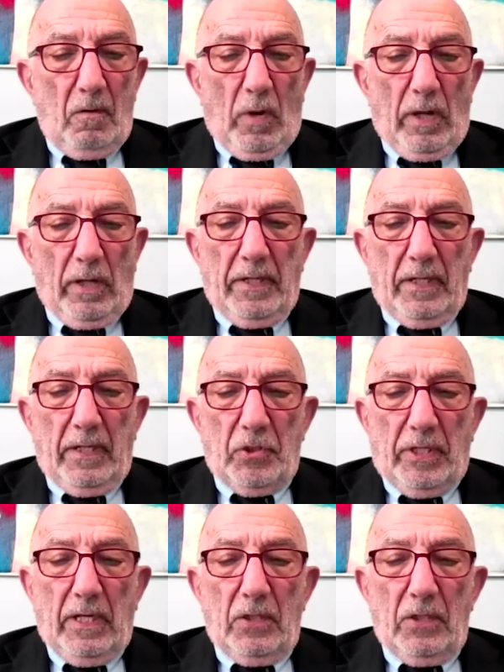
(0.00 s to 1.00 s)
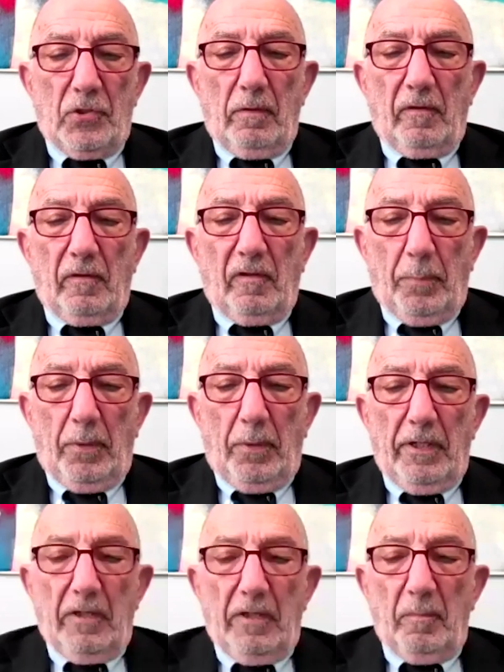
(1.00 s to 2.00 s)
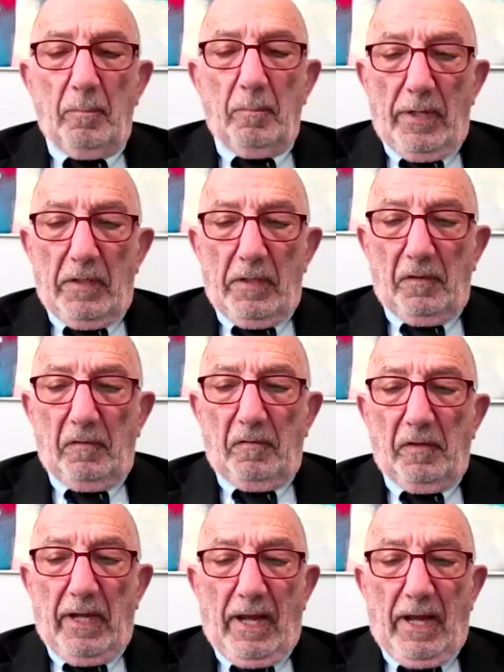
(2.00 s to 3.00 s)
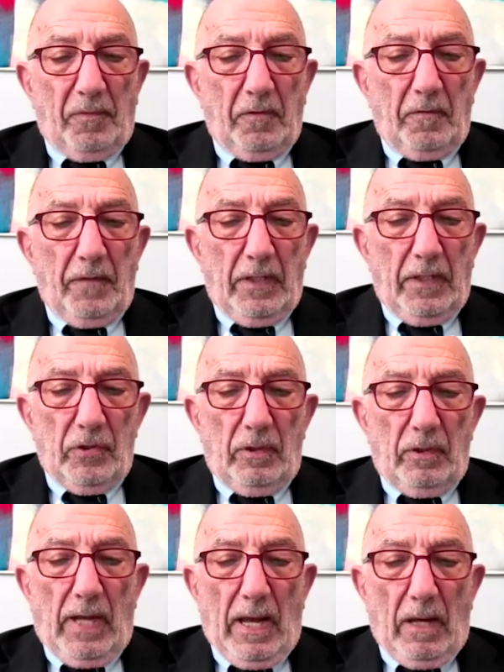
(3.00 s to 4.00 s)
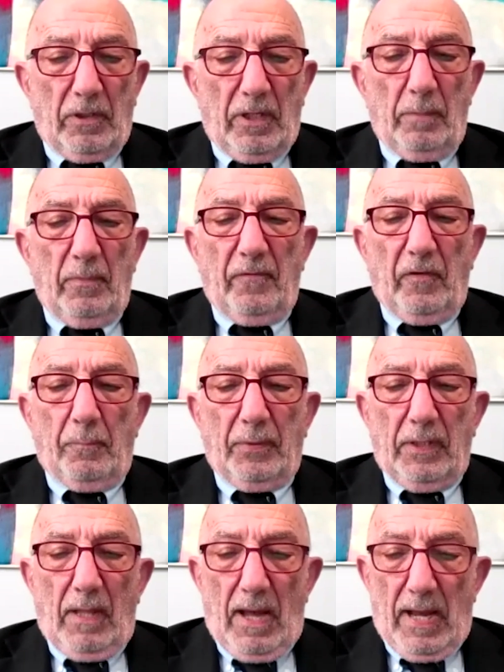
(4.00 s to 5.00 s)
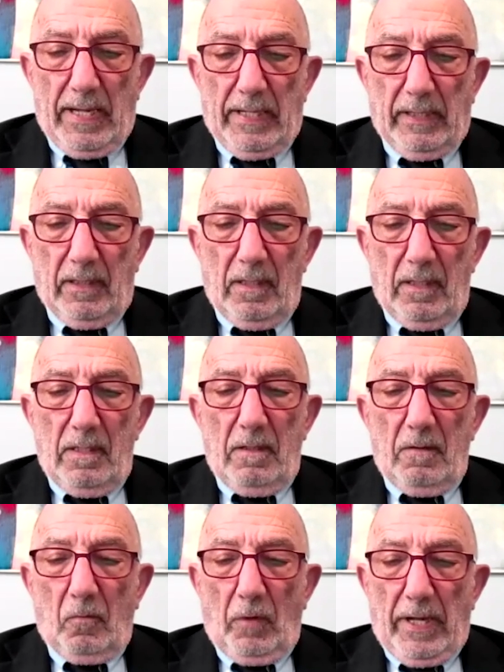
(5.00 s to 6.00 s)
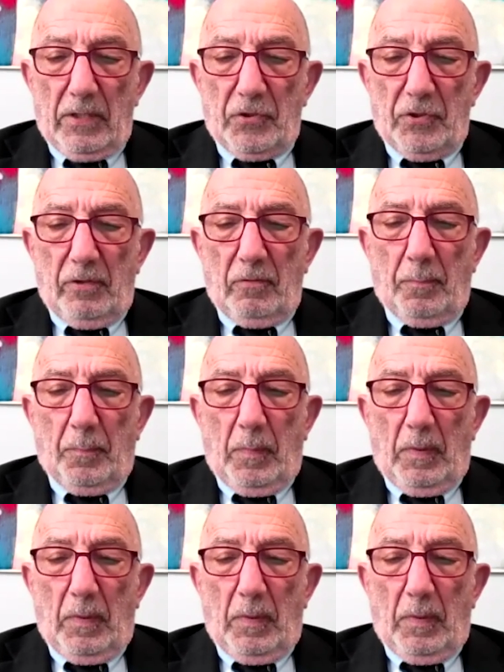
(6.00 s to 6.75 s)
while the educational experience embraces the observational outcome of applying rational,